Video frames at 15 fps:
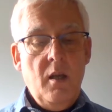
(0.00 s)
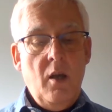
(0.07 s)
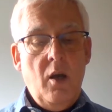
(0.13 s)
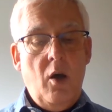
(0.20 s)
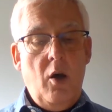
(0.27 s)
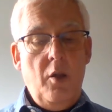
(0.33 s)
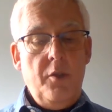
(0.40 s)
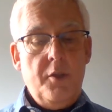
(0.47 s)

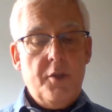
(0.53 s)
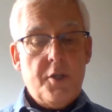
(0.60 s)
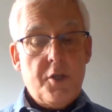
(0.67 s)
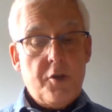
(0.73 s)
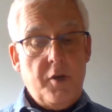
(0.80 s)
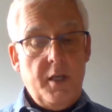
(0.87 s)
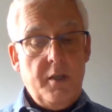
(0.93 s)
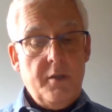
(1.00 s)
On the
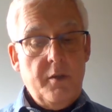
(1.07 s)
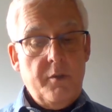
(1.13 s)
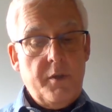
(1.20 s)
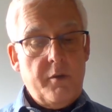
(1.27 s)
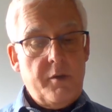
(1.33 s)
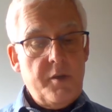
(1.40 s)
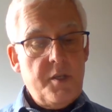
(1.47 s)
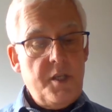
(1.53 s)
strength of the
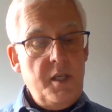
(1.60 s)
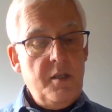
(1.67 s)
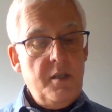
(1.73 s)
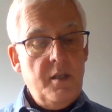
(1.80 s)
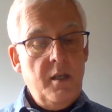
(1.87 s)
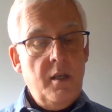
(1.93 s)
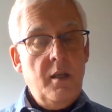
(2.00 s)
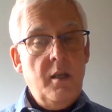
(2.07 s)
receipt,
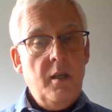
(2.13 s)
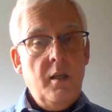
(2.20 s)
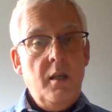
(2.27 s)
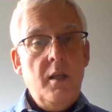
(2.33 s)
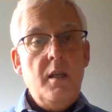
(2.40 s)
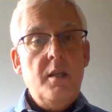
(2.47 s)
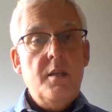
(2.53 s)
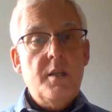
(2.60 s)

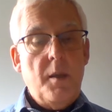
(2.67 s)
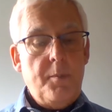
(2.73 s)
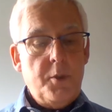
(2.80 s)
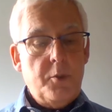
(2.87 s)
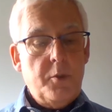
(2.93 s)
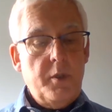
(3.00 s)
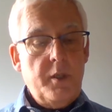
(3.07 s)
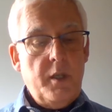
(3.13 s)
he
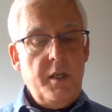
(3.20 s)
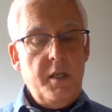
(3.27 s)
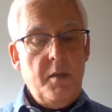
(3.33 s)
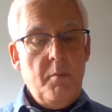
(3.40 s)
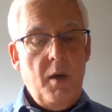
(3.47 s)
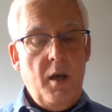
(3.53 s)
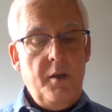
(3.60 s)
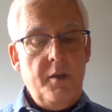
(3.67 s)
subsequently
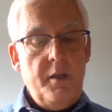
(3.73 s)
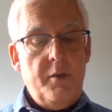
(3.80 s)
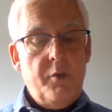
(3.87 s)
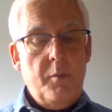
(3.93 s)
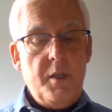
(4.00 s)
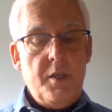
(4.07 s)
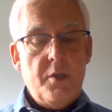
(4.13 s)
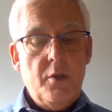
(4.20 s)
demanded
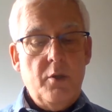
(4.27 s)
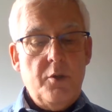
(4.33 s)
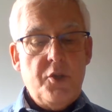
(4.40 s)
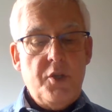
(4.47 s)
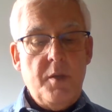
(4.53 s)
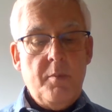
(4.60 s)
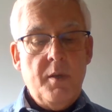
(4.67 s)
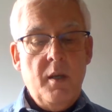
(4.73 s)
from his
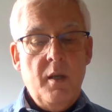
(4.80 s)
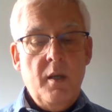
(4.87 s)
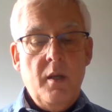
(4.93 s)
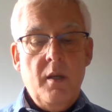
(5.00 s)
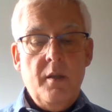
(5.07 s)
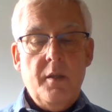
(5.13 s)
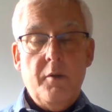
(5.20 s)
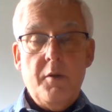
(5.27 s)
lordship
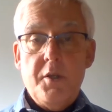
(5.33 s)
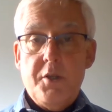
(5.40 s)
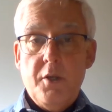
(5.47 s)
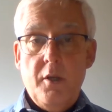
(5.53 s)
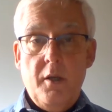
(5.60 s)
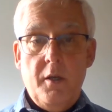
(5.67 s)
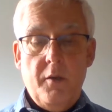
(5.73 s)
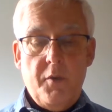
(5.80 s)
the
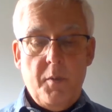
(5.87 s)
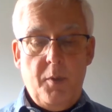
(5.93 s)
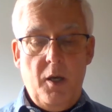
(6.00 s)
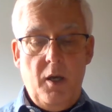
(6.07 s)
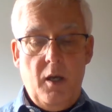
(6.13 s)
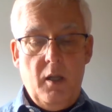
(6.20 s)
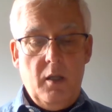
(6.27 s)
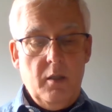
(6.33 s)
return of the
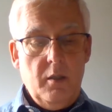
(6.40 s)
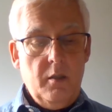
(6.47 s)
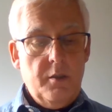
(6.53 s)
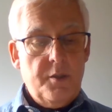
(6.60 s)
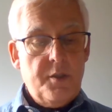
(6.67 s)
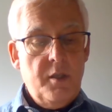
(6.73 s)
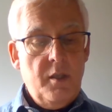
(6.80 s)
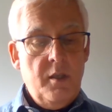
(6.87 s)

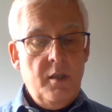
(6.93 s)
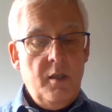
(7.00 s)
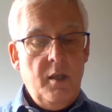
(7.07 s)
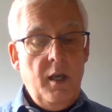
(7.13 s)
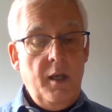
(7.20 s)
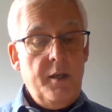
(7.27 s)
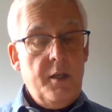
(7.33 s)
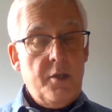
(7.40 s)
pearls,
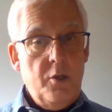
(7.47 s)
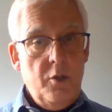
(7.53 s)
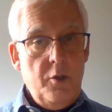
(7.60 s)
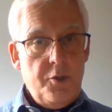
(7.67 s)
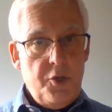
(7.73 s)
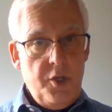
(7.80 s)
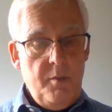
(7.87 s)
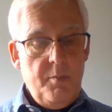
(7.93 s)
and his
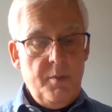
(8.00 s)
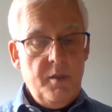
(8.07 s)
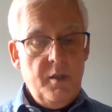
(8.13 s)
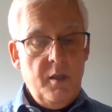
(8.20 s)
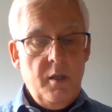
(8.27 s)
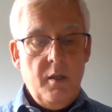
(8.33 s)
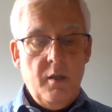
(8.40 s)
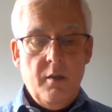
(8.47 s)
lordship,
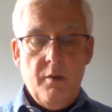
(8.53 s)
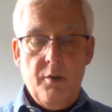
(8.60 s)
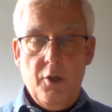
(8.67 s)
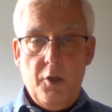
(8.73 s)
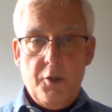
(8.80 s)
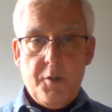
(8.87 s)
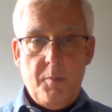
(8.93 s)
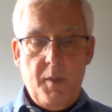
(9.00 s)

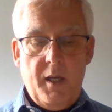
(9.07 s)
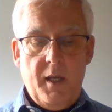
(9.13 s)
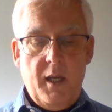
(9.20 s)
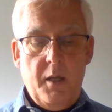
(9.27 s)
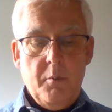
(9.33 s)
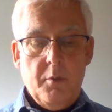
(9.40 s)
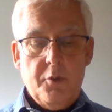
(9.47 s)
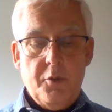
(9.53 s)
not being
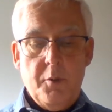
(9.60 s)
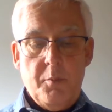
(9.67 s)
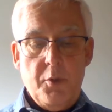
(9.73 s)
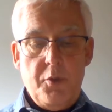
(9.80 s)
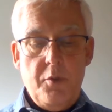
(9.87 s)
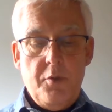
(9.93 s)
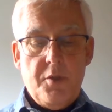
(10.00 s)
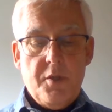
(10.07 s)
able to
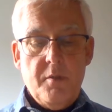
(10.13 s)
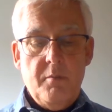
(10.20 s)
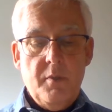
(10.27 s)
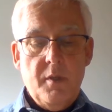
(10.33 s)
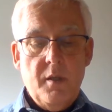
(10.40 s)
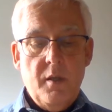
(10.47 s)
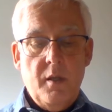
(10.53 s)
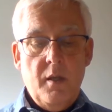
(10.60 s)
produce them,
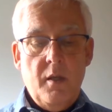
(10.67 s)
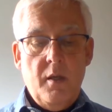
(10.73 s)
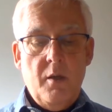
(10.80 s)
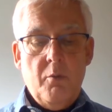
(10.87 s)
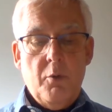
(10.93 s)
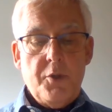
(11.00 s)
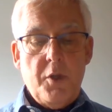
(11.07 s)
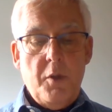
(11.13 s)

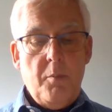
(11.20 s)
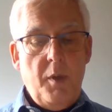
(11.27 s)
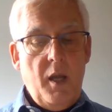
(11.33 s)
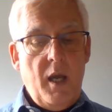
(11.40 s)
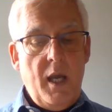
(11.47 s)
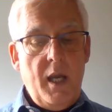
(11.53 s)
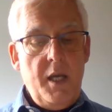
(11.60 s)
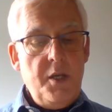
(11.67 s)
was
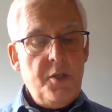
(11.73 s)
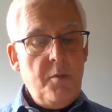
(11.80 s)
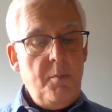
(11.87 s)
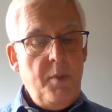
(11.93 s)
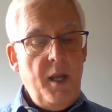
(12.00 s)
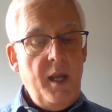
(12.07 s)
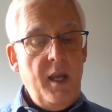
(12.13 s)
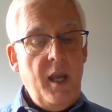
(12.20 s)
obliged to
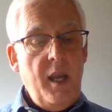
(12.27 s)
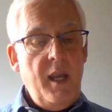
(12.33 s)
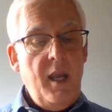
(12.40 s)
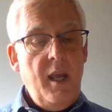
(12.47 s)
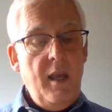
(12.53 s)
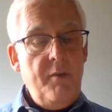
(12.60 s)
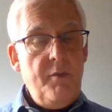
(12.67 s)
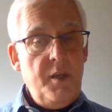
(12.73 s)
pay a
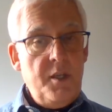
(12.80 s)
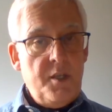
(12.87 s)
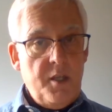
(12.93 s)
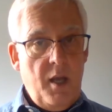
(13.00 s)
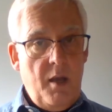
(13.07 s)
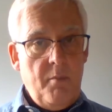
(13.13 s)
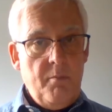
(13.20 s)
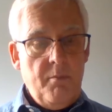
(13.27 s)
heavy
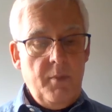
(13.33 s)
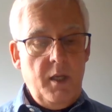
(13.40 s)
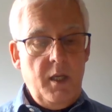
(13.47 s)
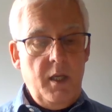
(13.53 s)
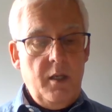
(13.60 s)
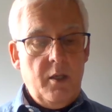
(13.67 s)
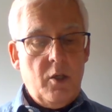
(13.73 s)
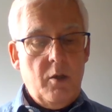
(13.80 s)
sum
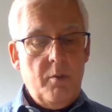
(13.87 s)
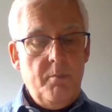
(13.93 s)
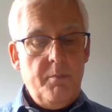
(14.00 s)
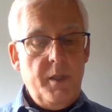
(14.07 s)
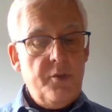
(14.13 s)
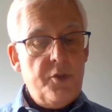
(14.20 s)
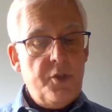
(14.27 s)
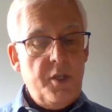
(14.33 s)
in
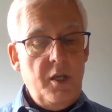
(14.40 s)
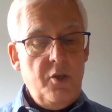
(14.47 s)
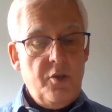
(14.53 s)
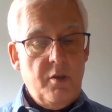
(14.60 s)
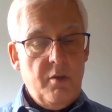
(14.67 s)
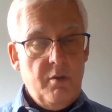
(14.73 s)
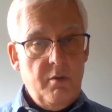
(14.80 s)
compensation.